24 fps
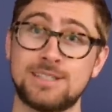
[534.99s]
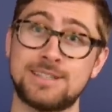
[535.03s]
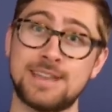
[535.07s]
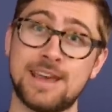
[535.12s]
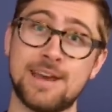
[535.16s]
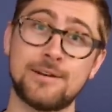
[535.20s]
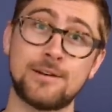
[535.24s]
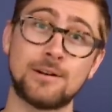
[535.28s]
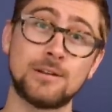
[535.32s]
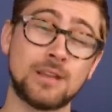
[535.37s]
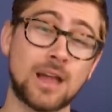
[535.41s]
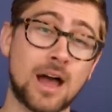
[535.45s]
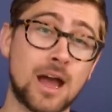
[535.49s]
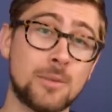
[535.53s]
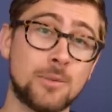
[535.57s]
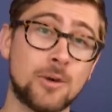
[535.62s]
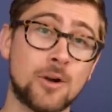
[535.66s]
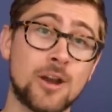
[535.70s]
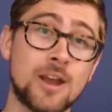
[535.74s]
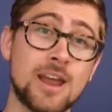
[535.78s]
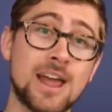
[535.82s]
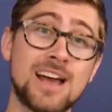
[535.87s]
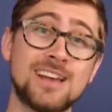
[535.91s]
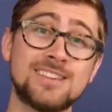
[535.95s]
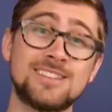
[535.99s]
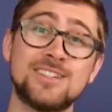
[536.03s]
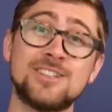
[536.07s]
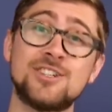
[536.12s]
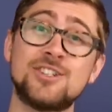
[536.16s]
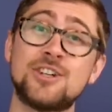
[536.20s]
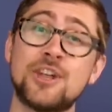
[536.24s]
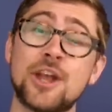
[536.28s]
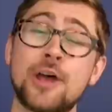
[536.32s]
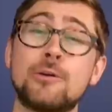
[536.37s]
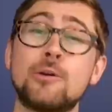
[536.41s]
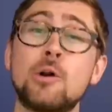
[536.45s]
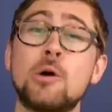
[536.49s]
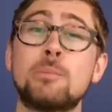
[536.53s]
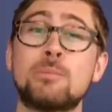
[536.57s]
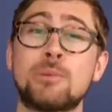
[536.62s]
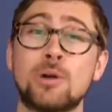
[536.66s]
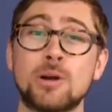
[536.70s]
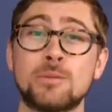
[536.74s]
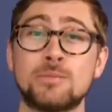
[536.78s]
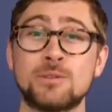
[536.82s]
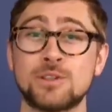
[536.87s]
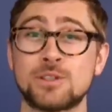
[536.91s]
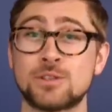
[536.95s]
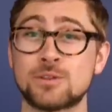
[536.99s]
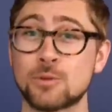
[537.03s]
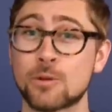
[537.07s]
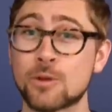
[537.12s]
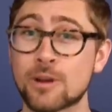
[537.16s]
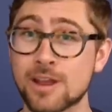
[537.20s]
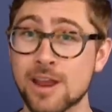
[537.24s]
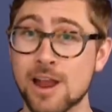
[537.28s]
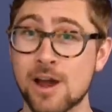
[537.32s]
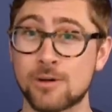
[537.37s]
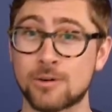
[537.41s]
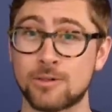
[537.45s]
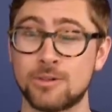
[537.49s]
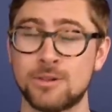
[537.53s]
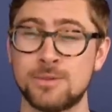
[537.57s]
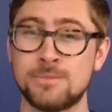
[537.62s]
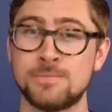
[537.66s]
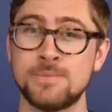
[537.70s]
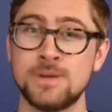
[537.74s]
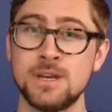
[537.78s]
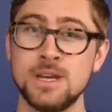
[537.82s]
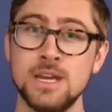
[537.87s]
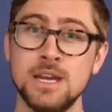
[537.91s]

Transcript: standard library as a general purpose sorting algorithm.